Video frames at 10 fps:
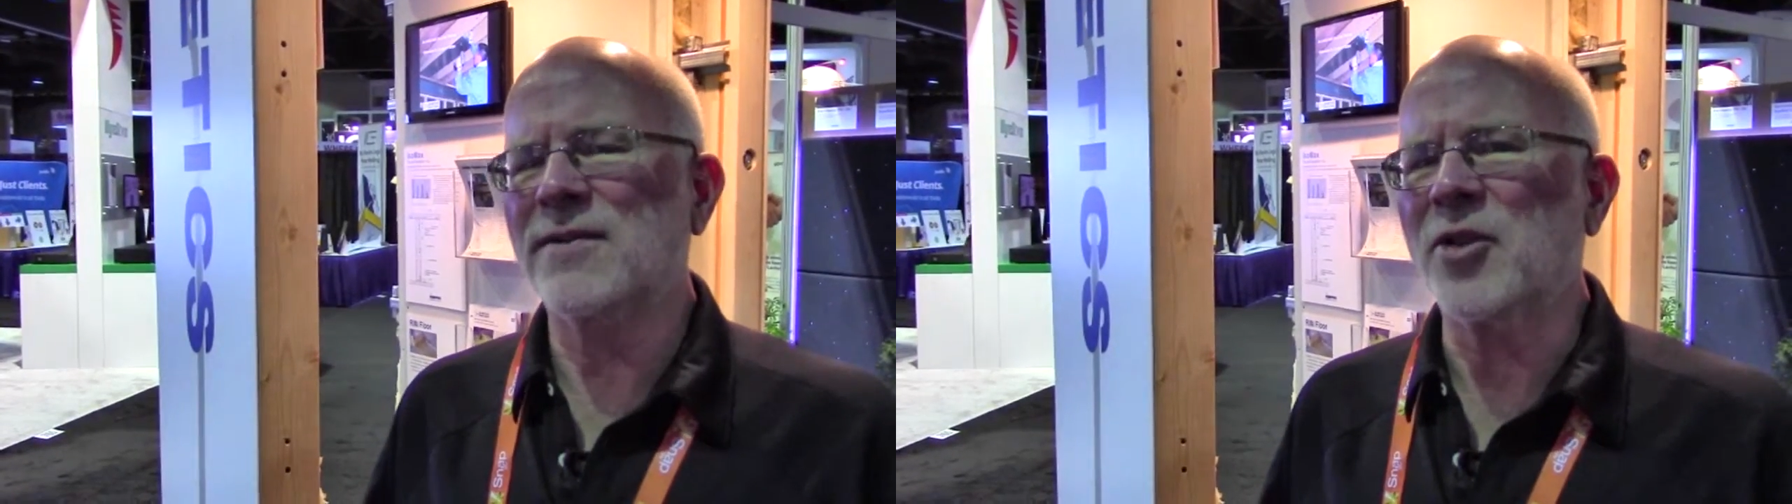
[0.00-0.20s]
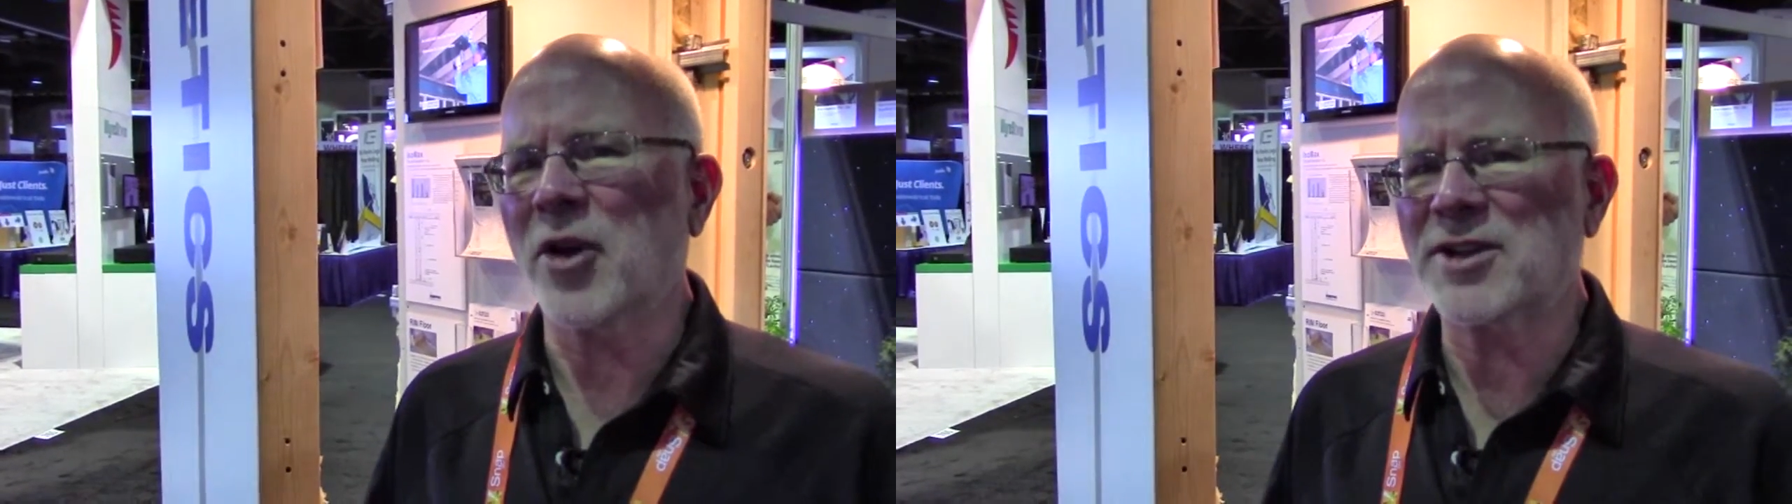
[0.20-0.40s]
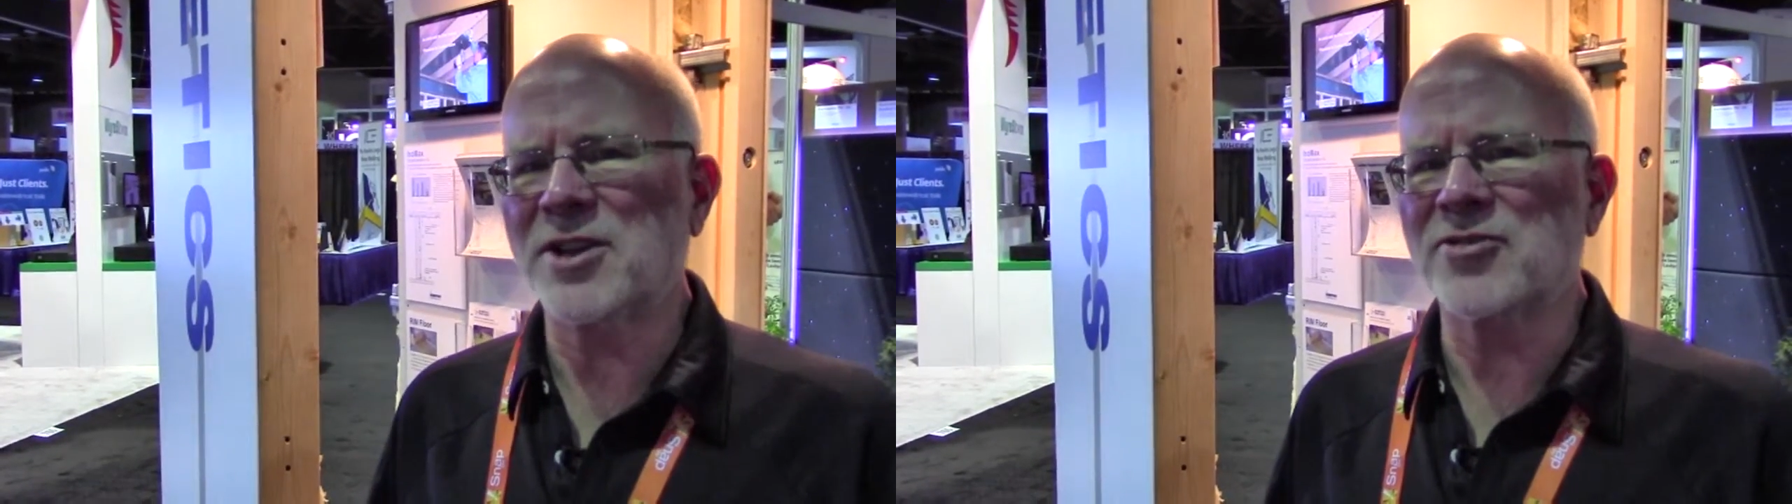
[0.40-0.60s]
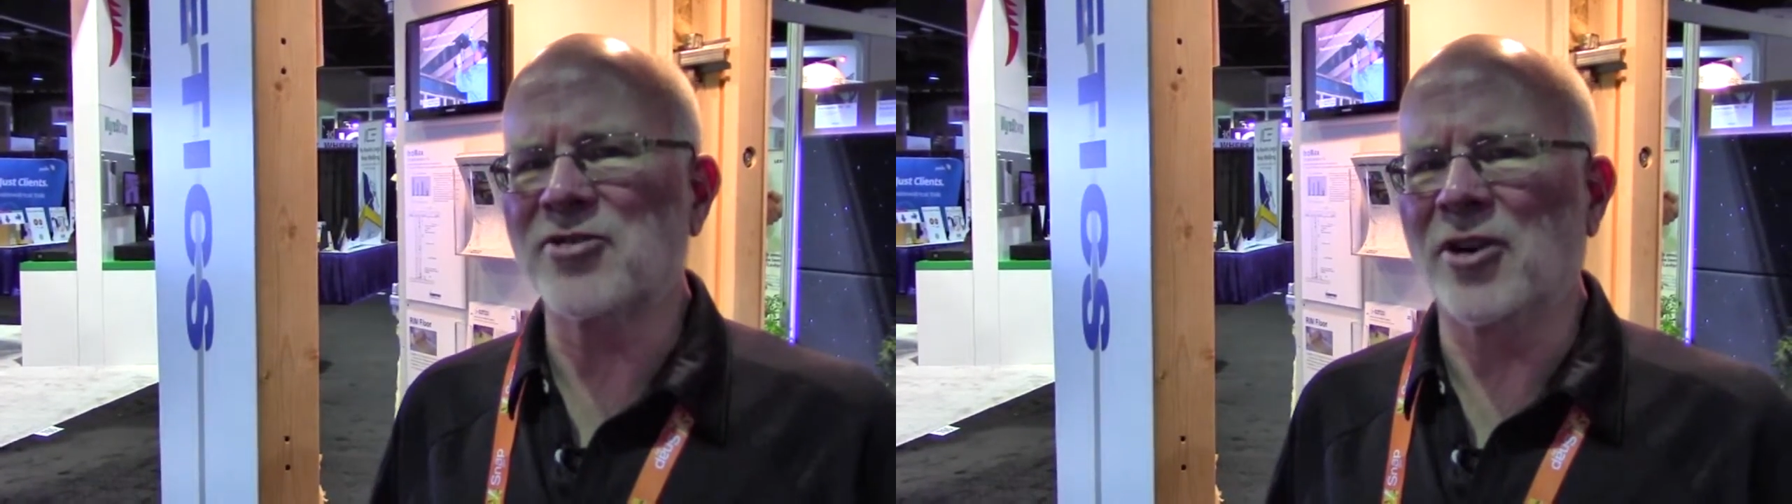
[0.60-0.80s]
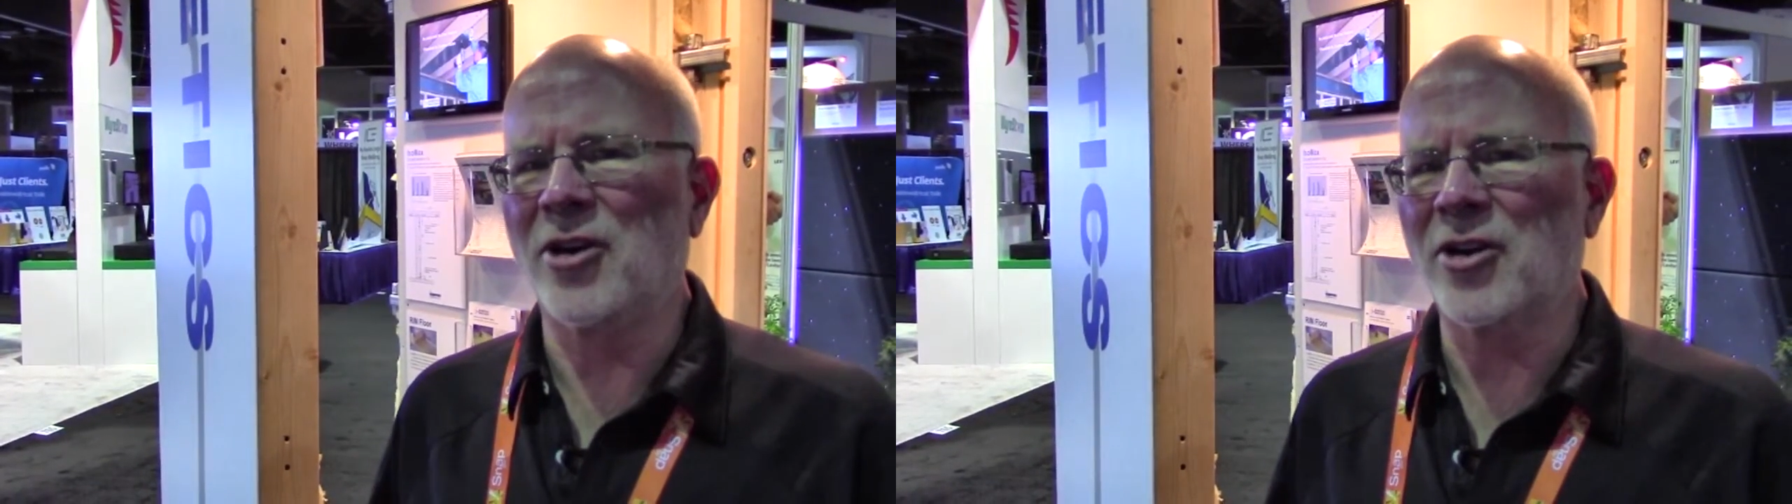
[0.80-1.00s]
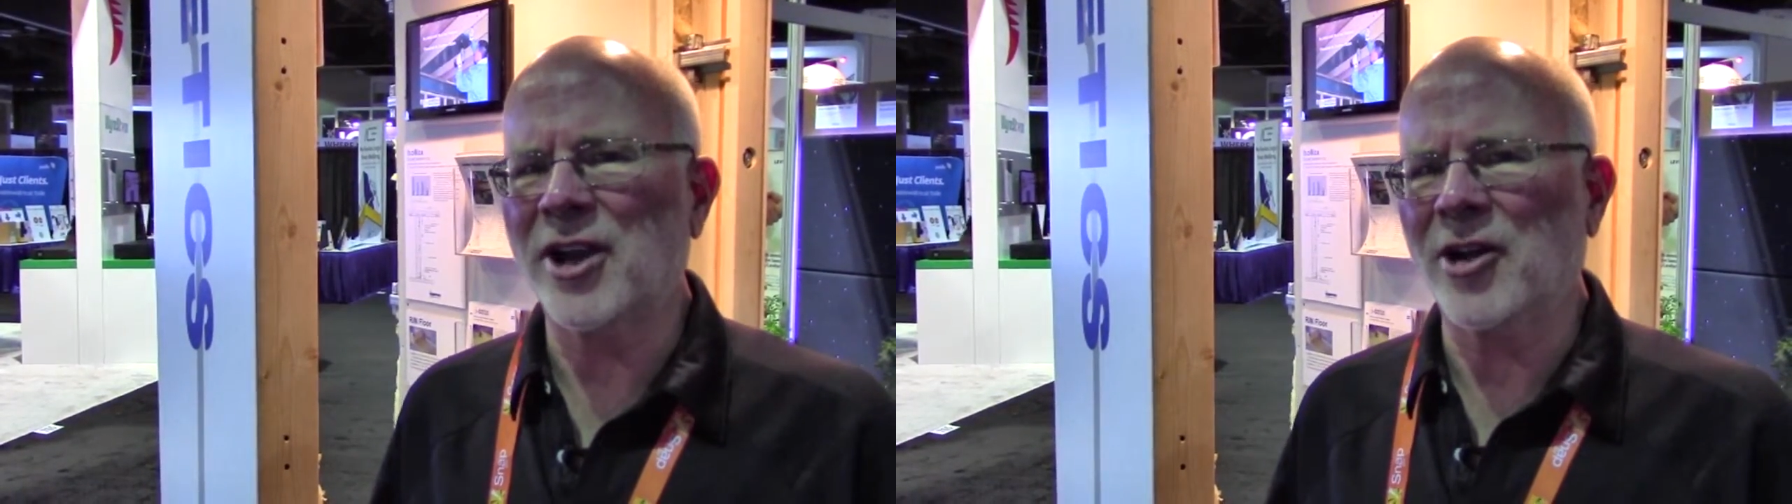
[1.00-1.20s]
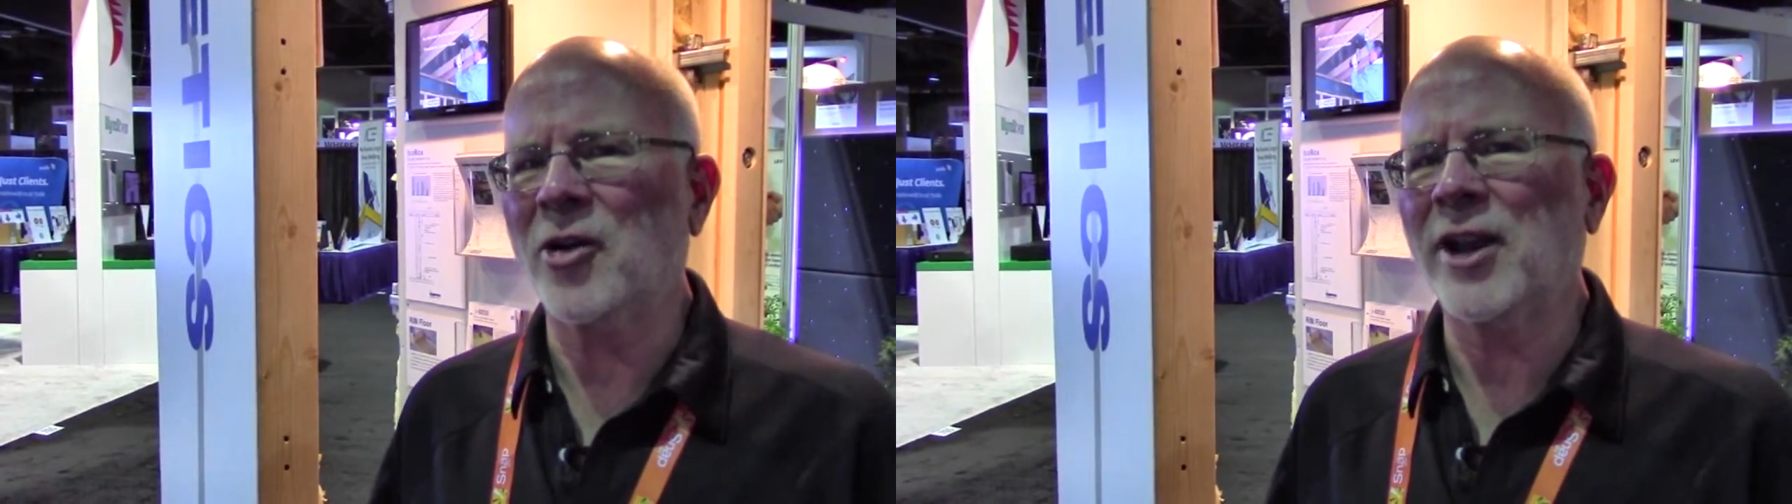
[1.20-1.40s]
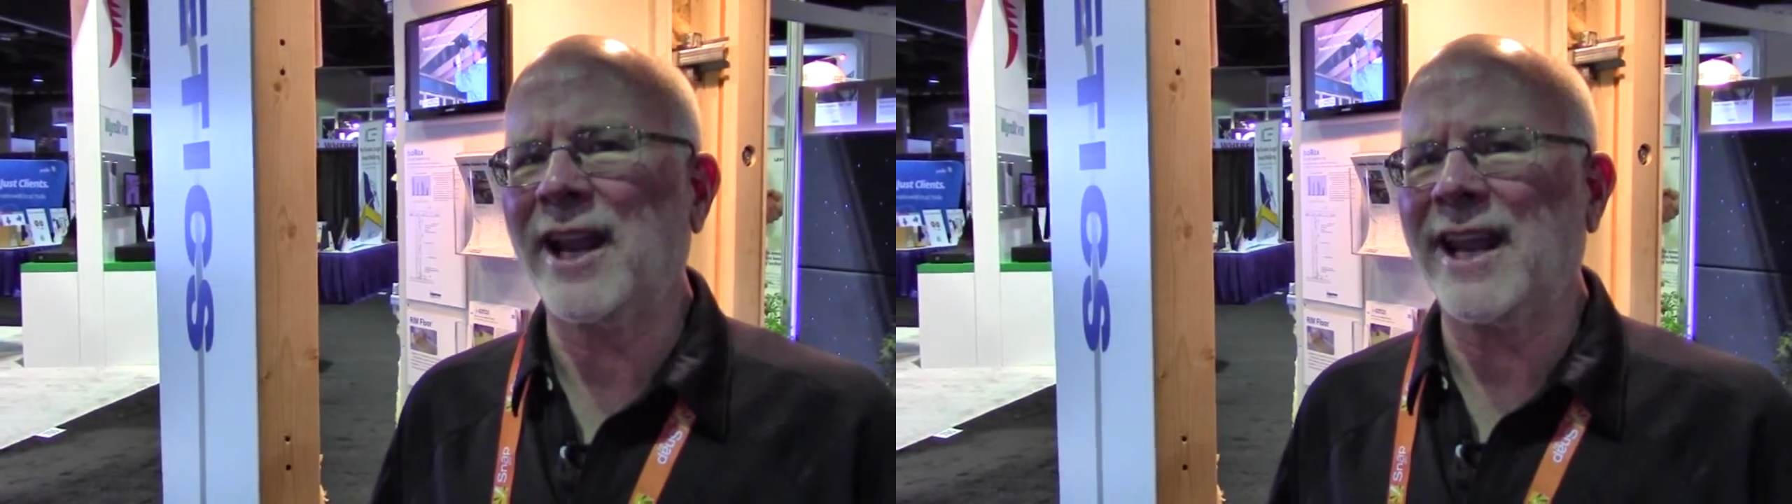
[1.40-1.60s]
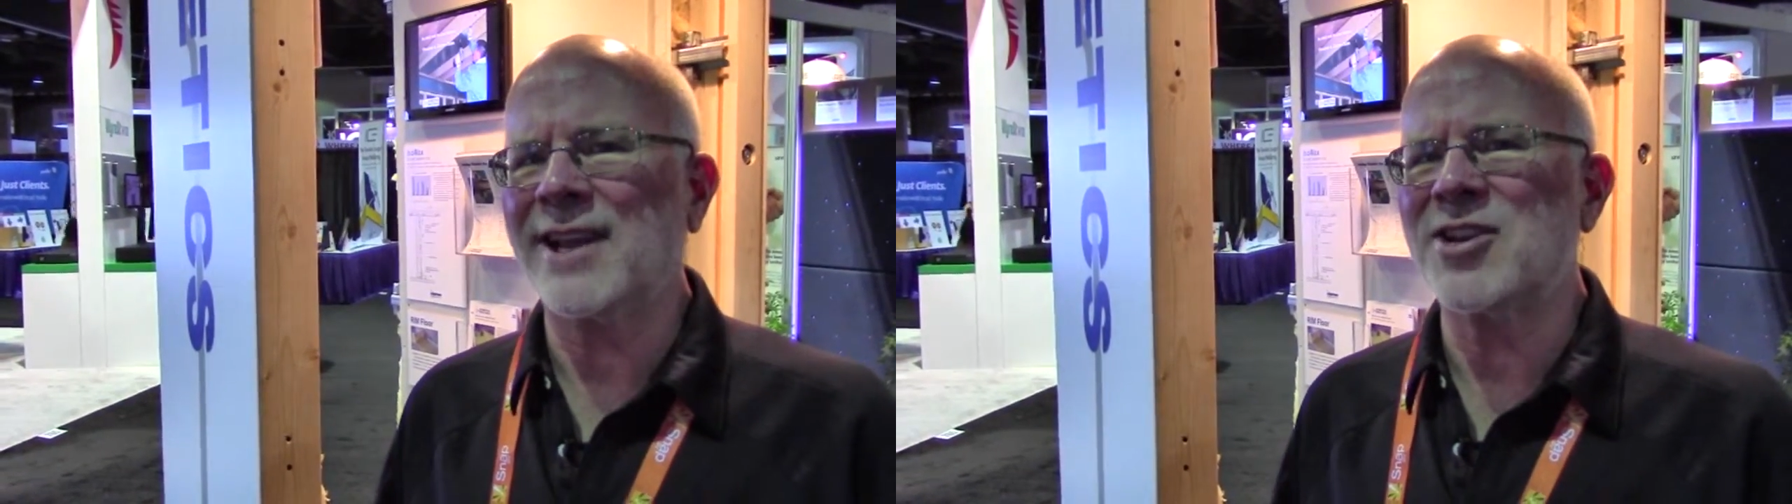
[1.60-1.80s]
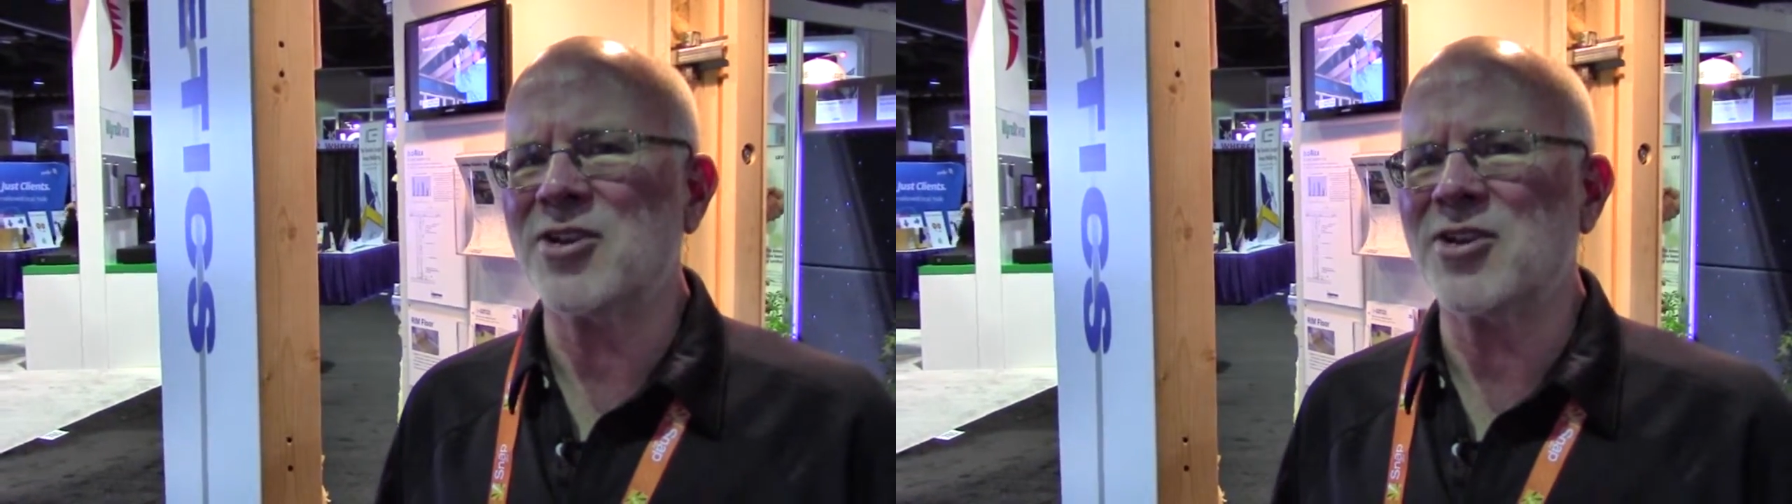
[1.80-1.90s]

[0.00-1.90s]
noise control can only get